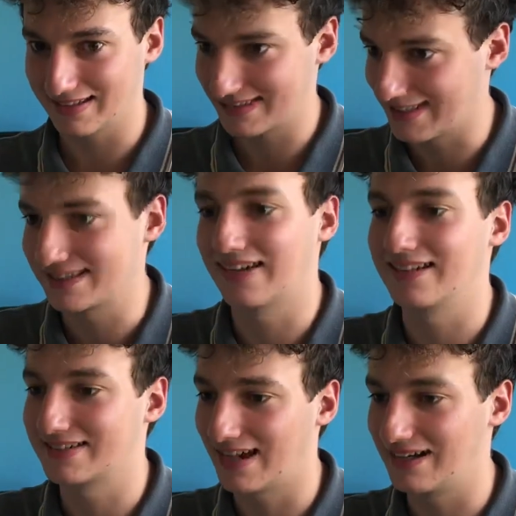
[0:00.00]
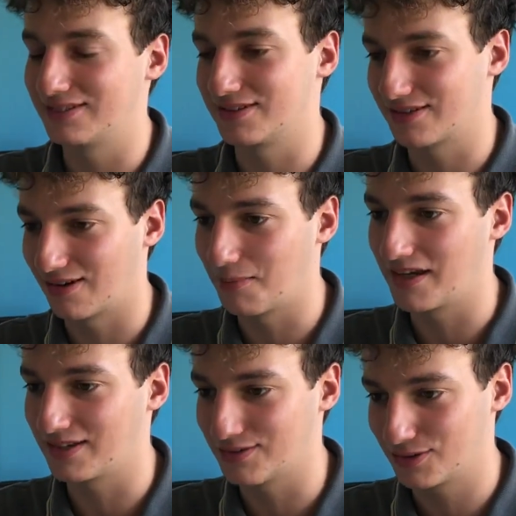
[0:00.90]
since I decided to start
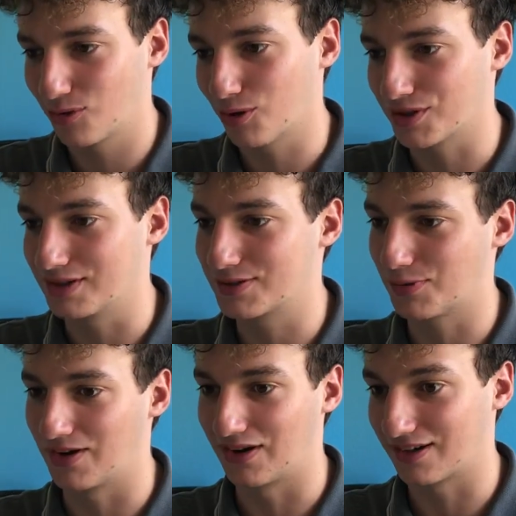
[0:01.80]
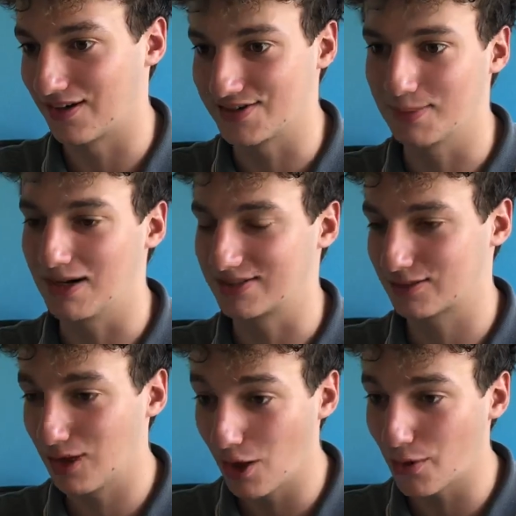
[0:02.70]
making tutorials where I customize
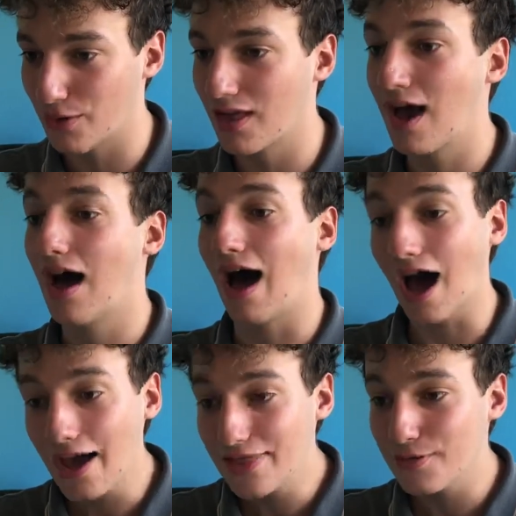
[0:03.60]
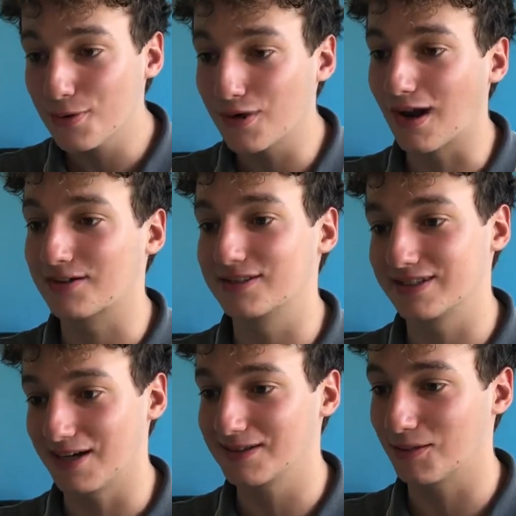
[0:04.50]
clothes, I thought I could
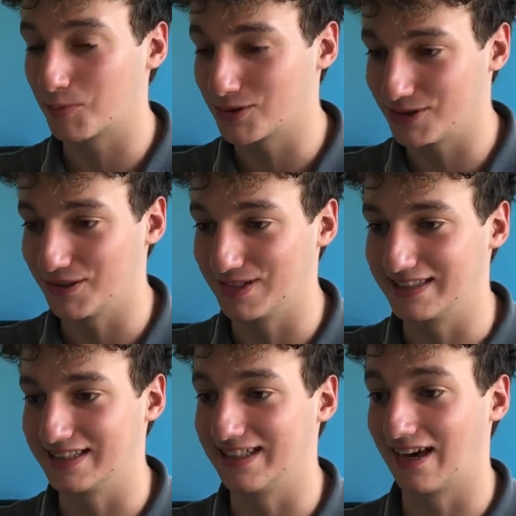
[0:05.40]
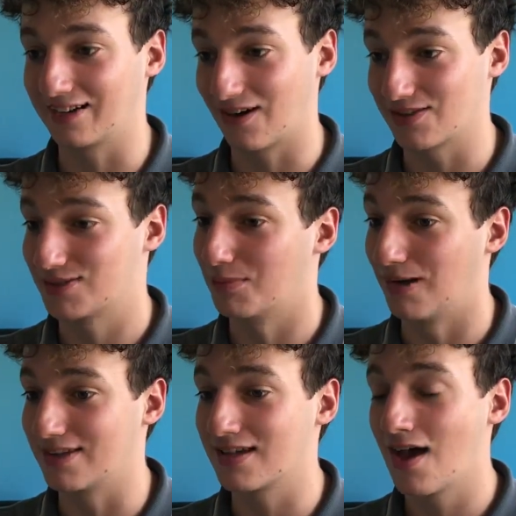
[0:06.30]
take the opportunity and
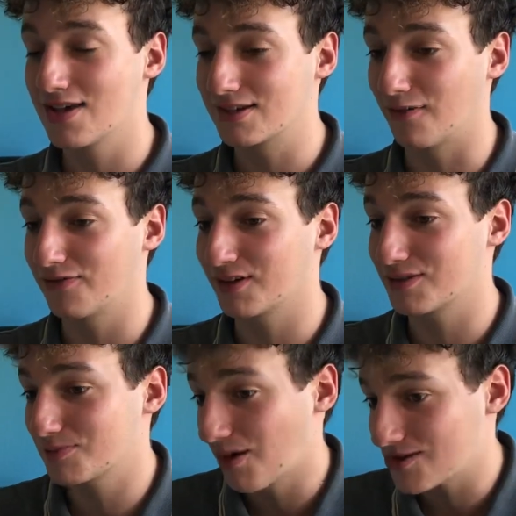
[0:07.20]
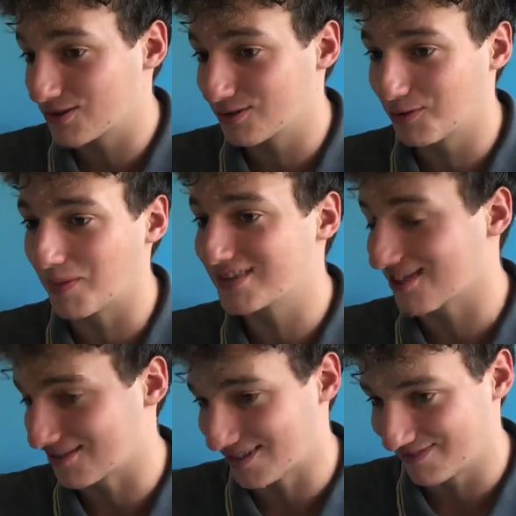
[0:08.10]
customize something special for my sister.